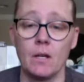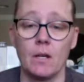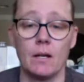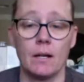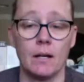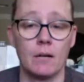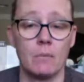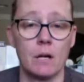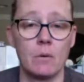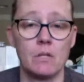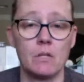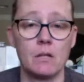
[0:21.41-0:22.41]
I
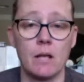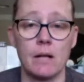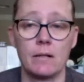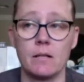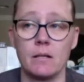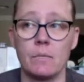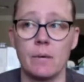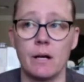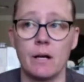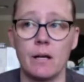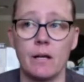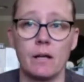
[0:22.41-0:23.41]
was selected
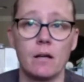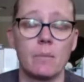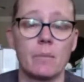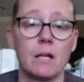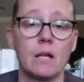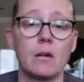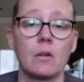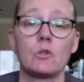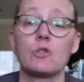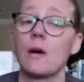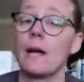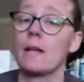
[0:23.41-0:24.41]
by a company called
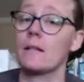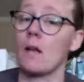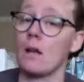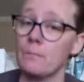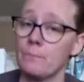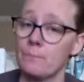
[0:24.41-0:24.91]
Tryazon.